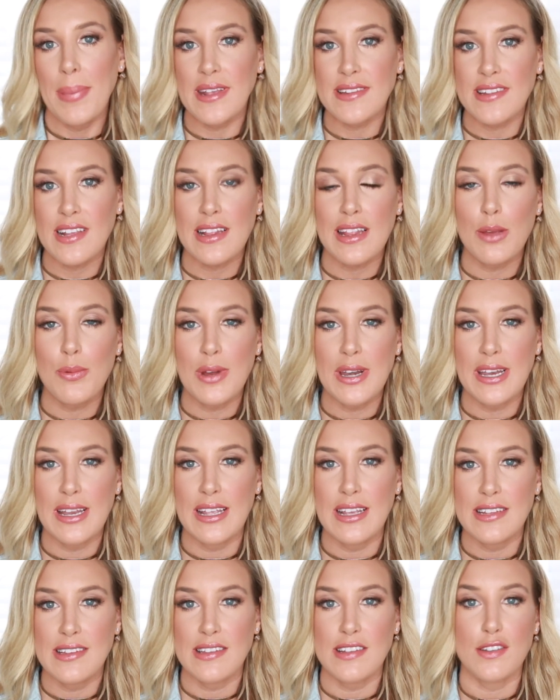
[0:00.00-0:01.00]
Basically what it
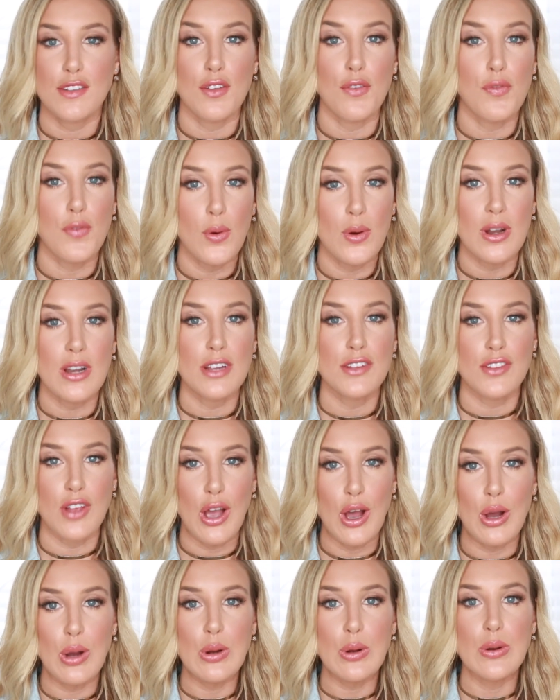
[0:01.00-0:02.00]
is is Sephora's
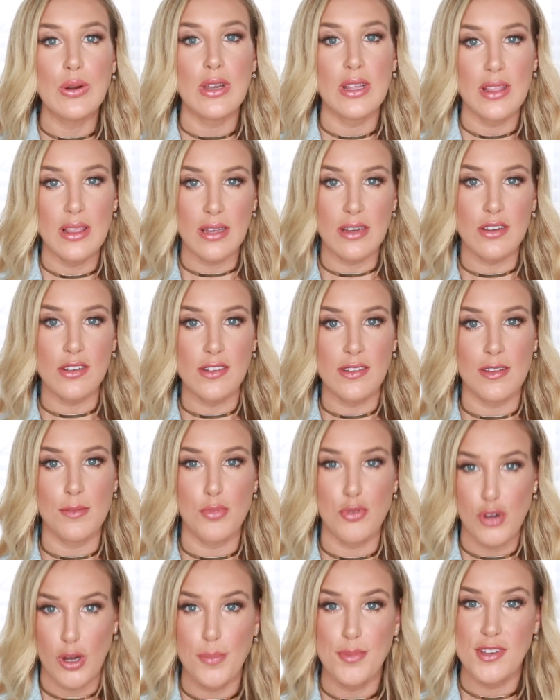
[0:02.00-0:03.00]
own little
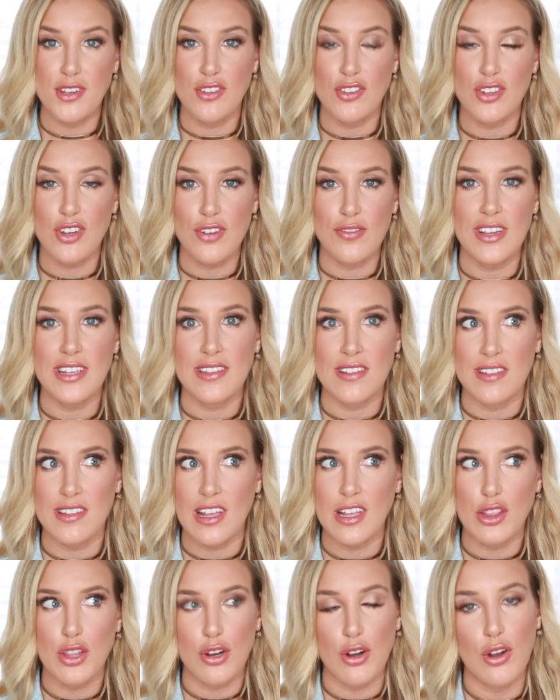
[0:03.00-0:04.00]
subscription service. It's
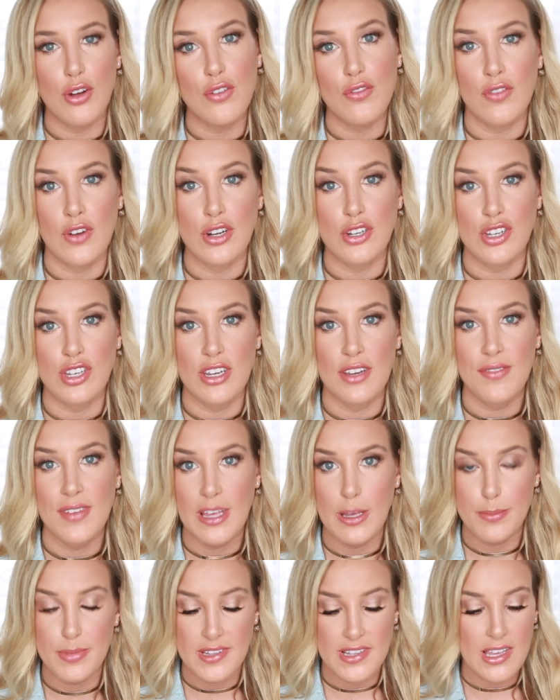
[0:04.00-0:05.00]
like their own version of
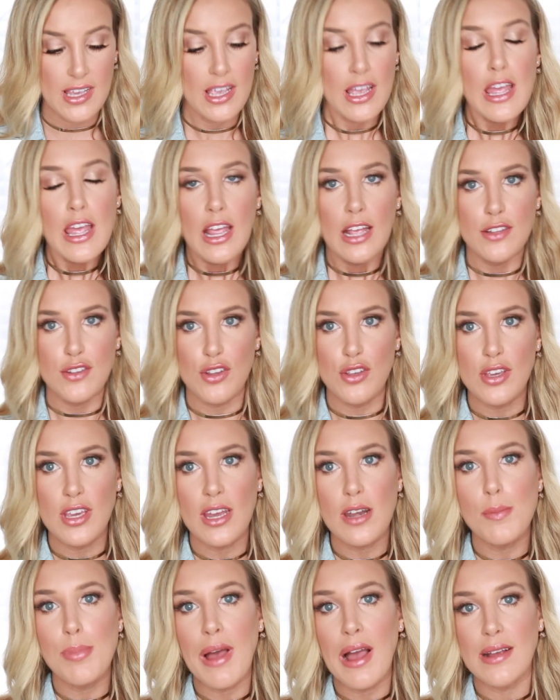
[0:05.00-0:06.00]
Ipsy. And so you
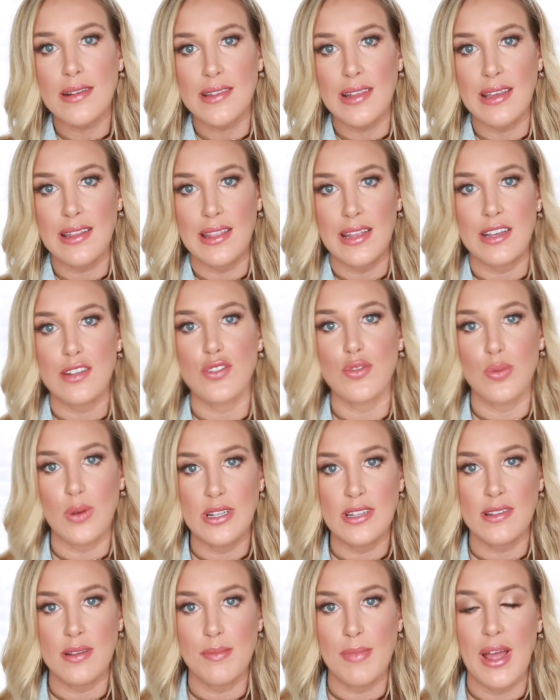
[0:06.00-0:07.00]
get a box like this
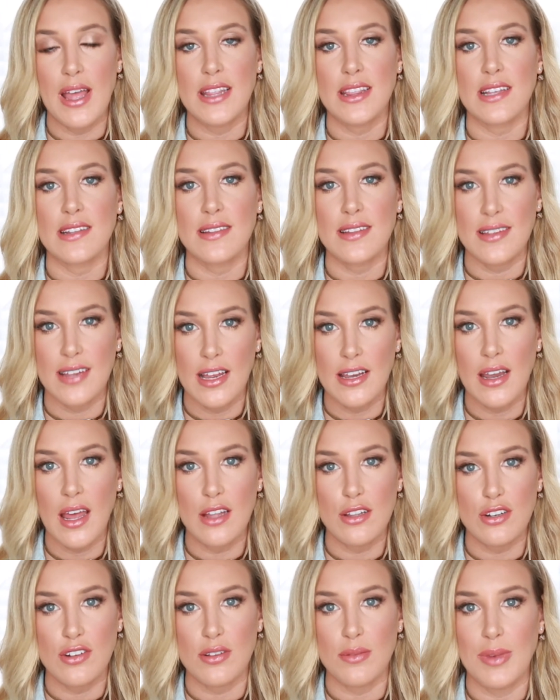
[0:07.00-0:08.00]
once a month. It's
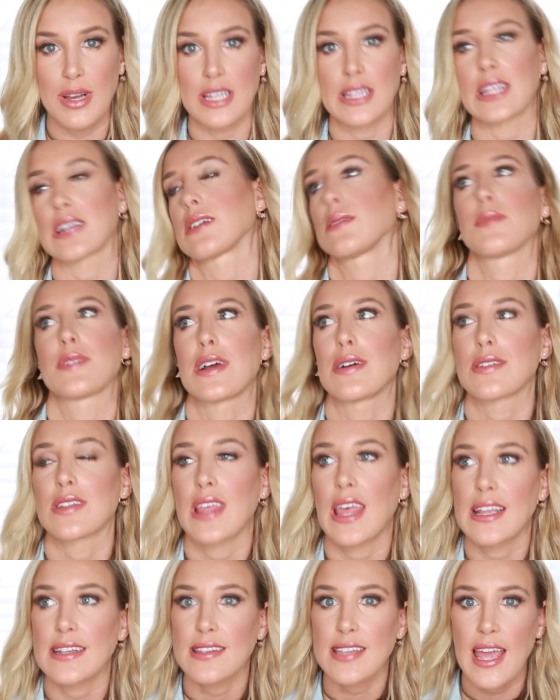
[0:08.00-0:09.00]
$10 a month. It comes out to
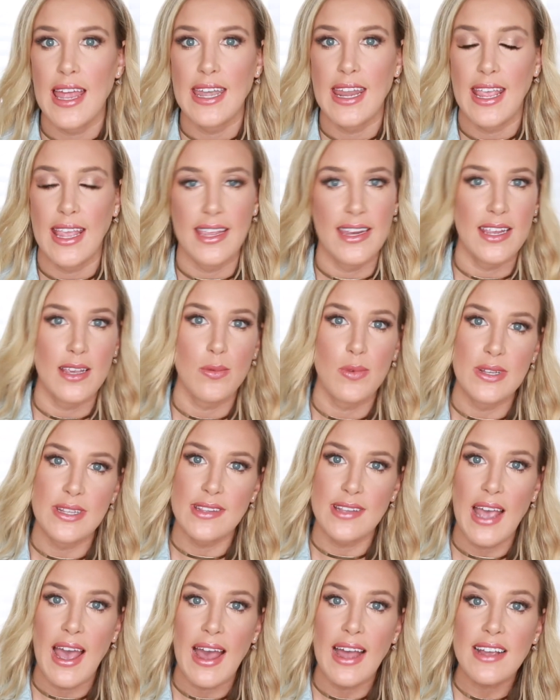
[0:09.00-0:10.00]
like 1080 with
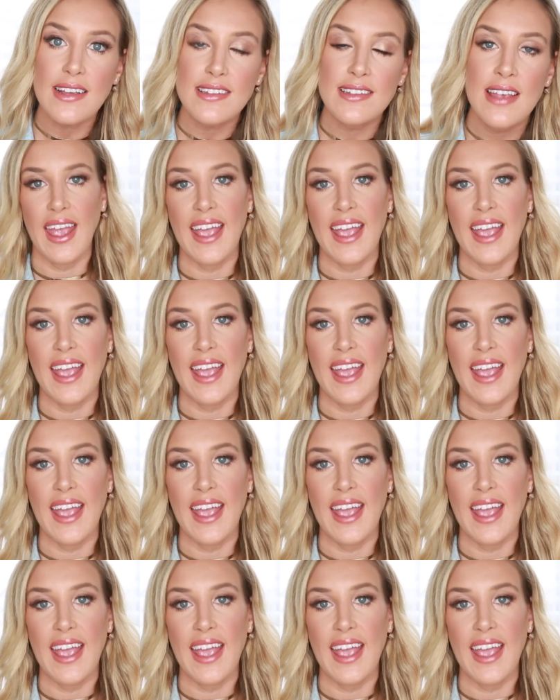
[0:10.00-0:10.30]
tax.